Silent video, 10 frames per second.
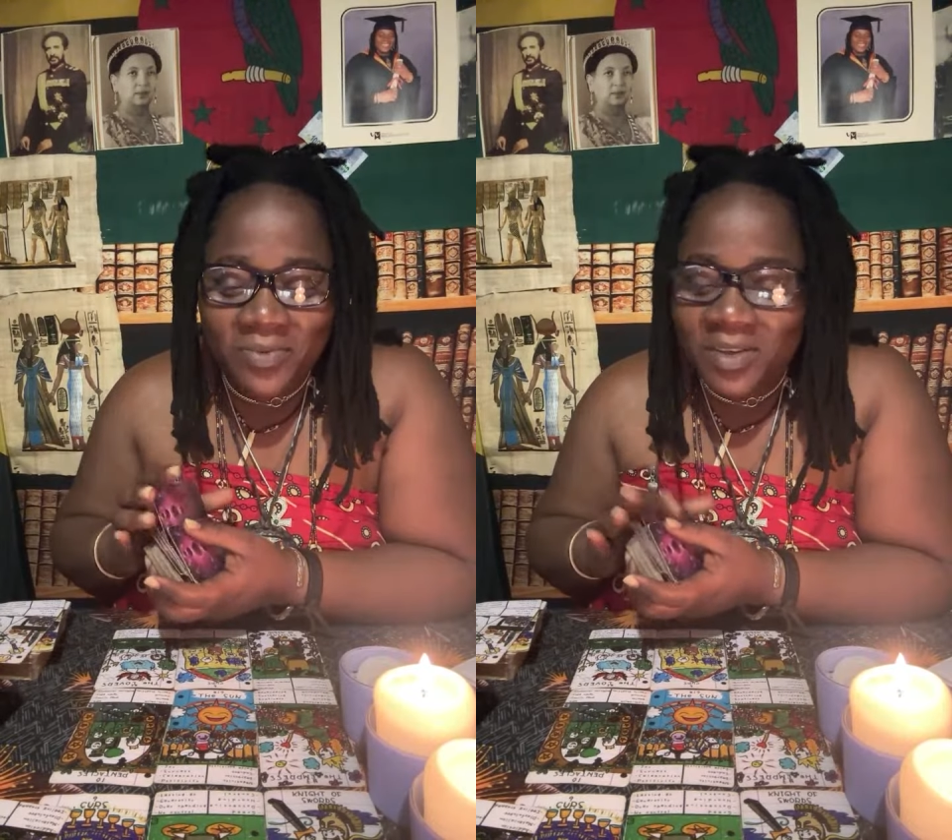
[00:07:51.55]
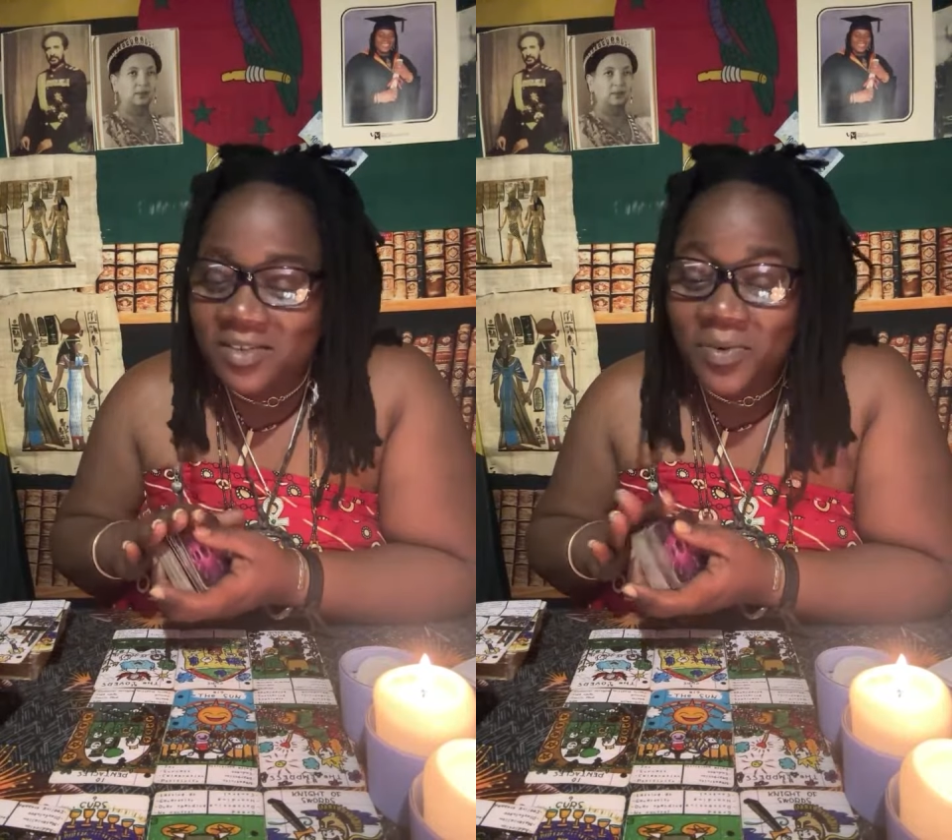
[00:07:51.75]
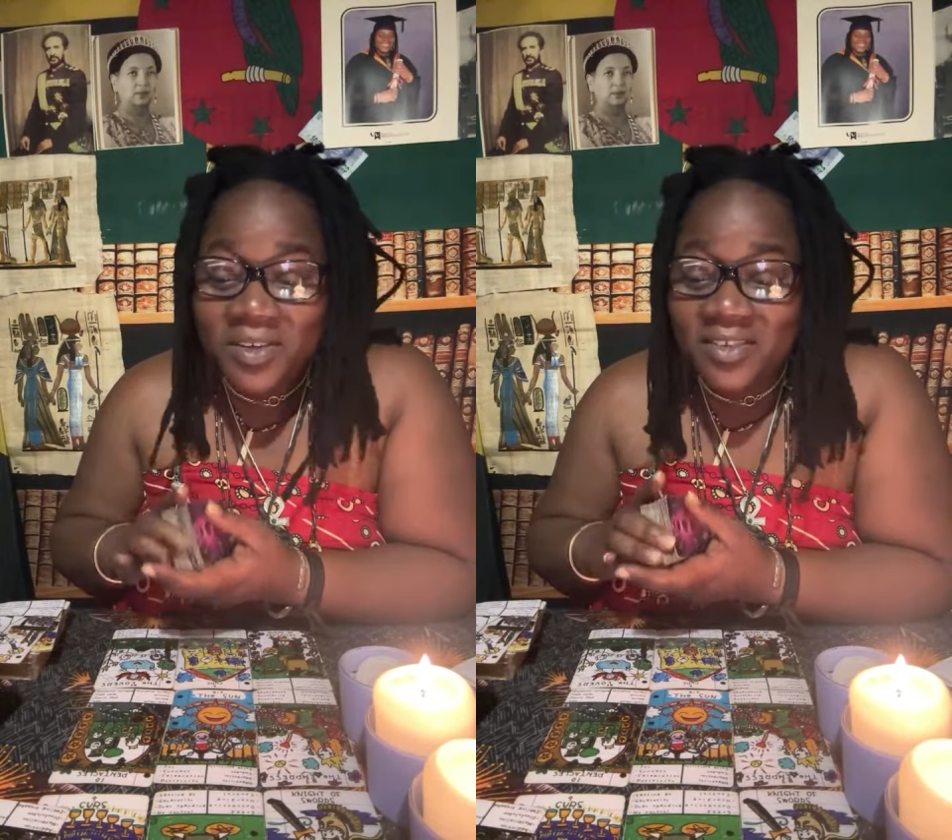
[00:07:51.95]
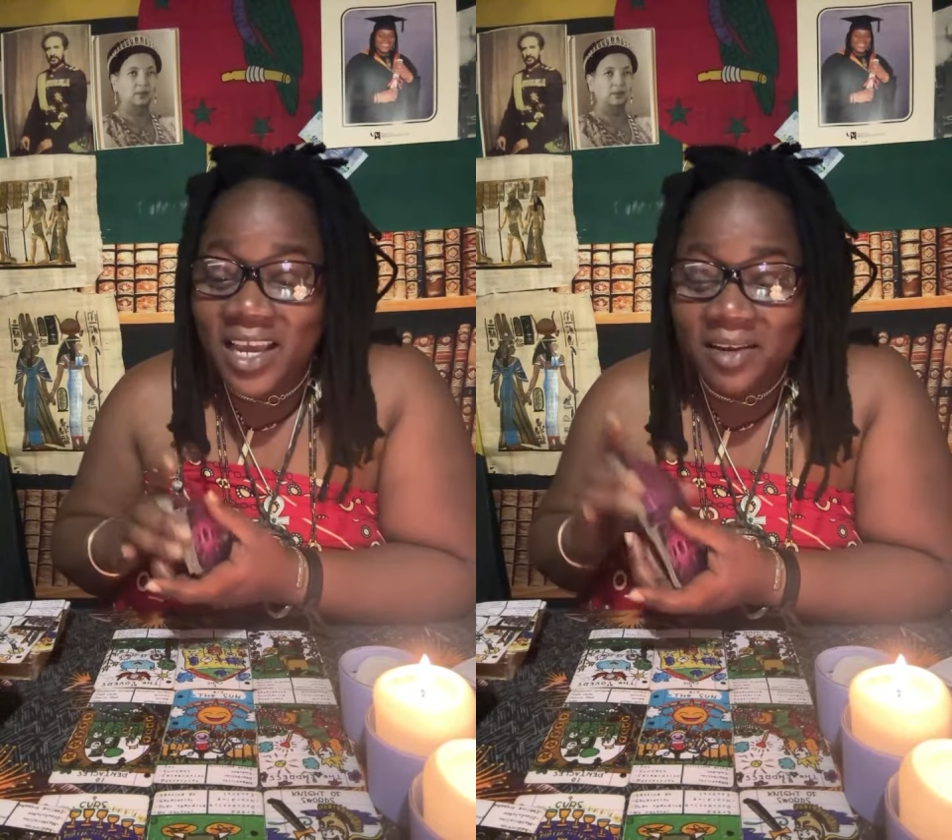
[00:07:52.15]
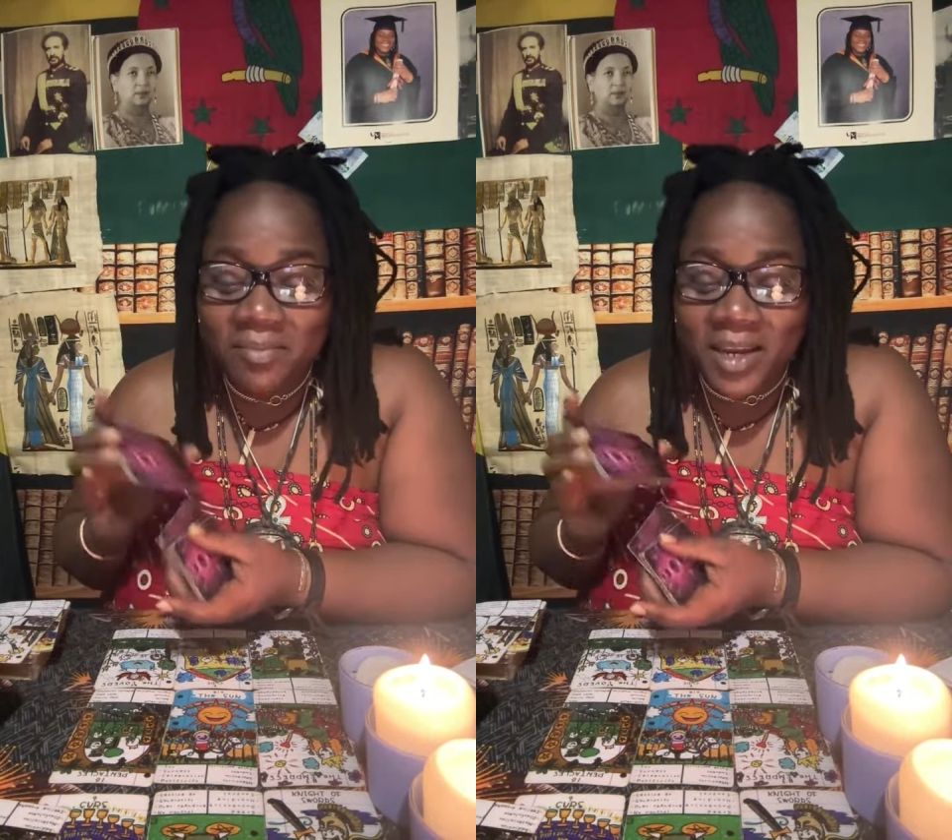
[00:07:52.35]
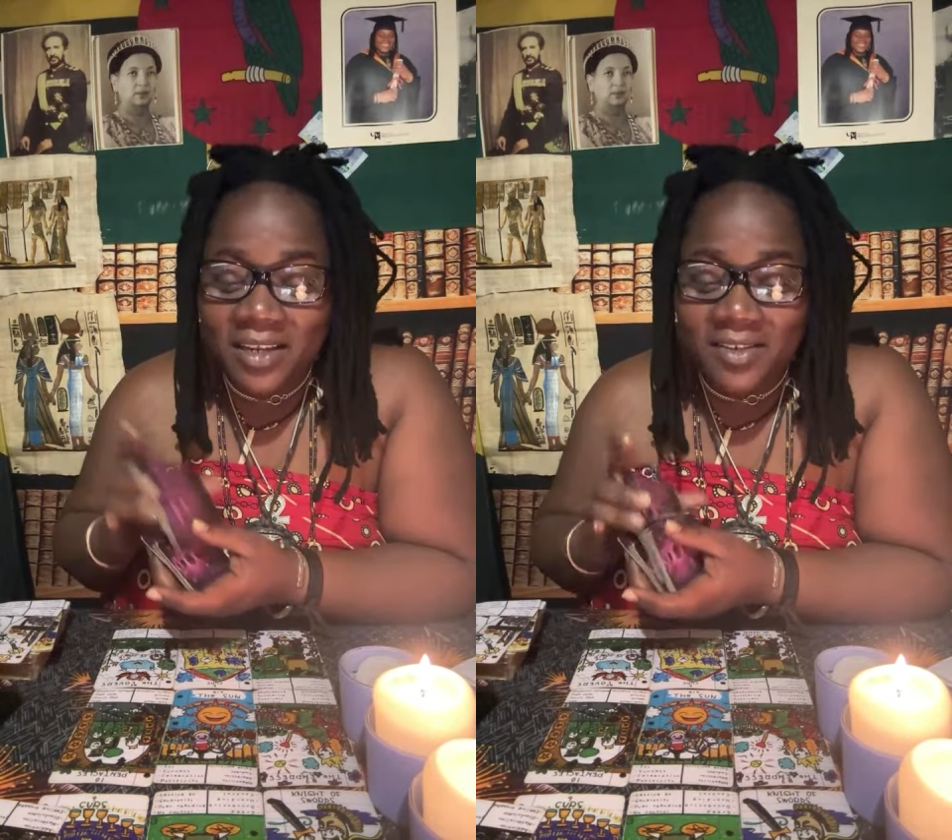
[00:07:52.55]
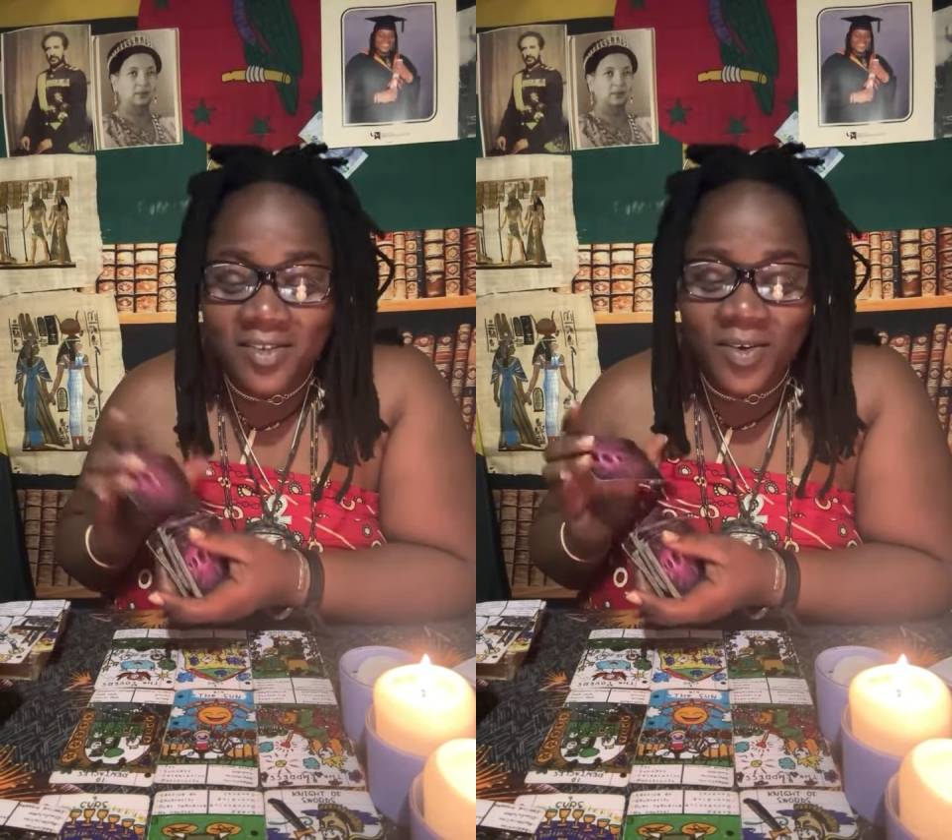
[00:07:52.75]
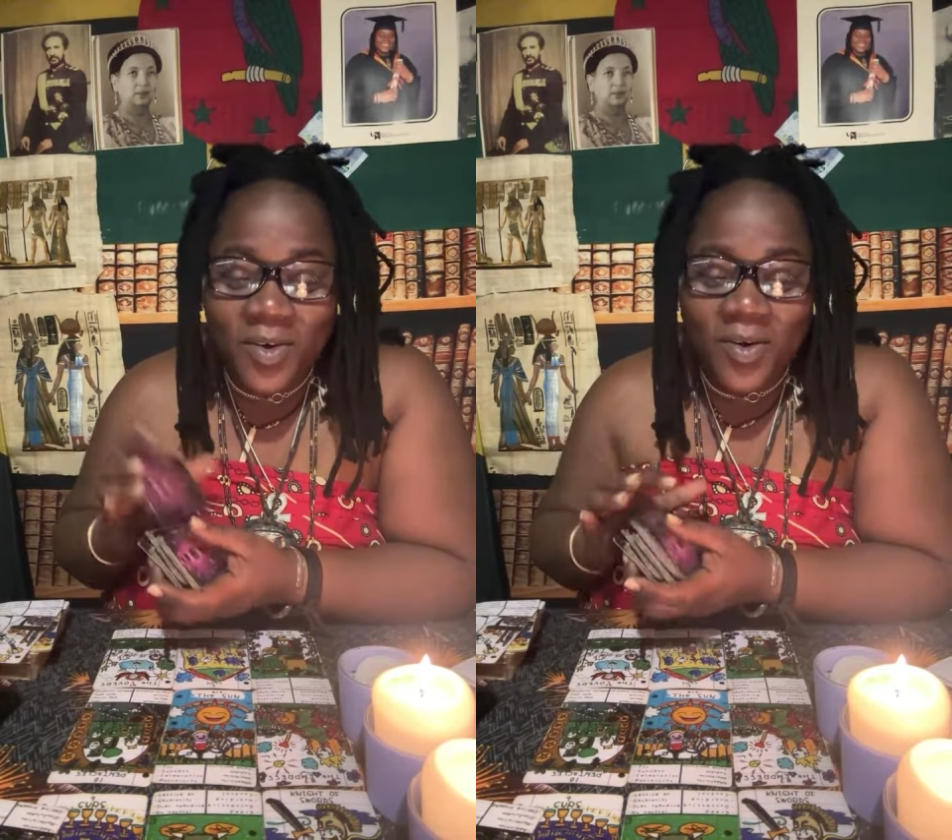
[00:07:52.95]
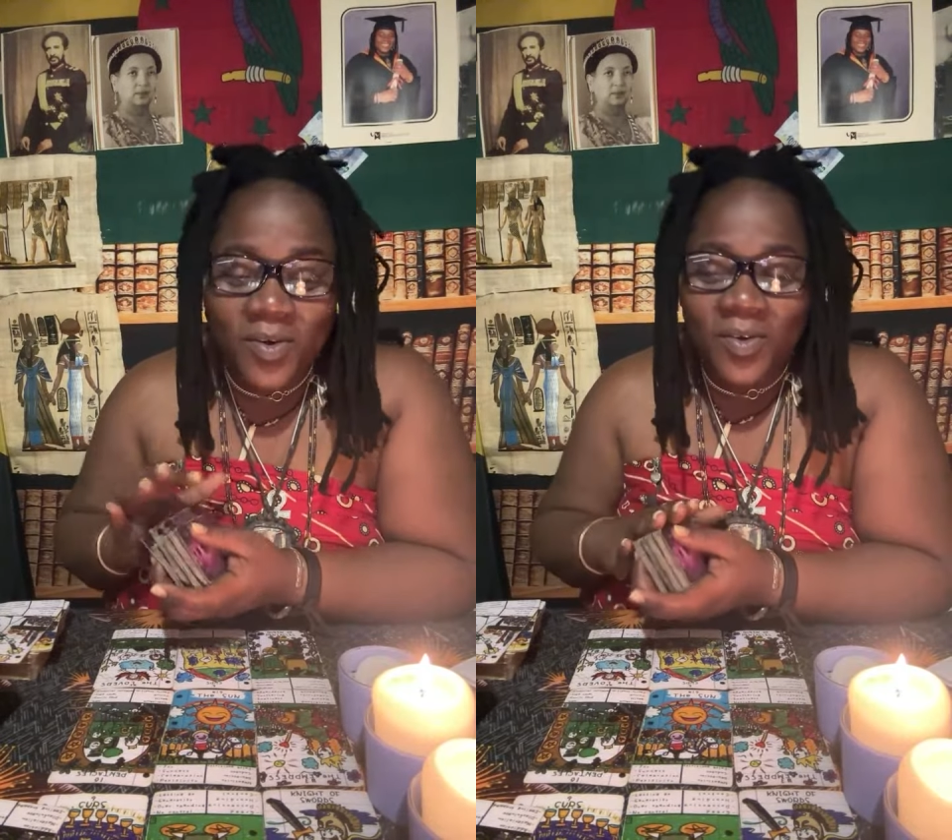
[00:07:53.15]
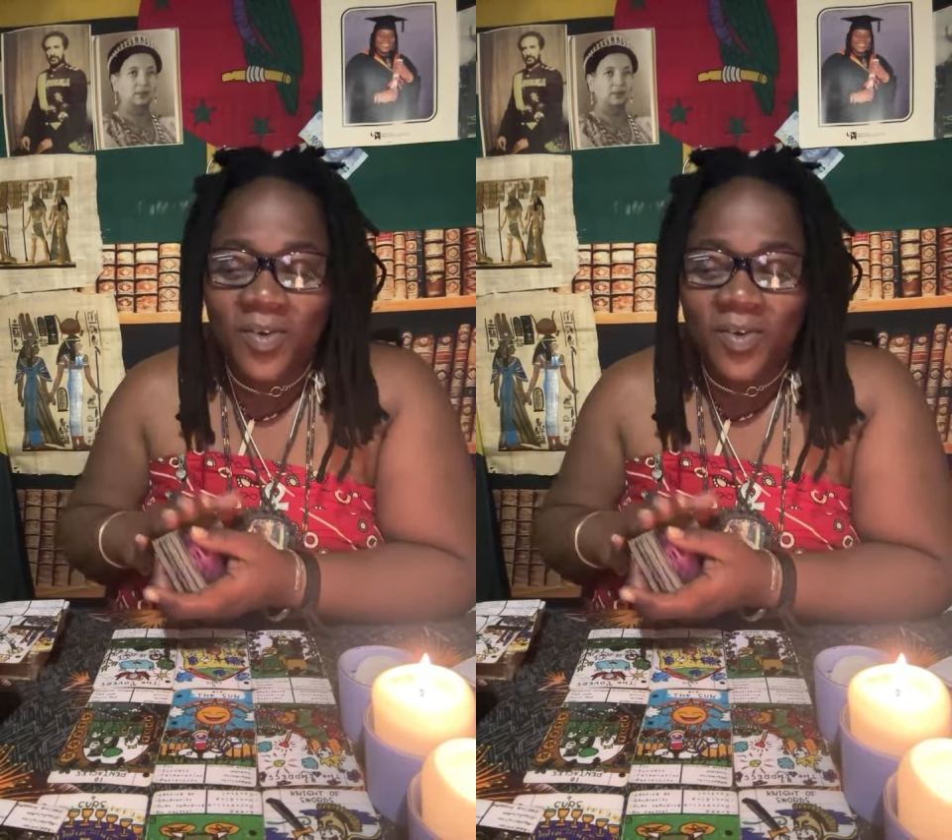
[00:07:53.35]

with resentment. So,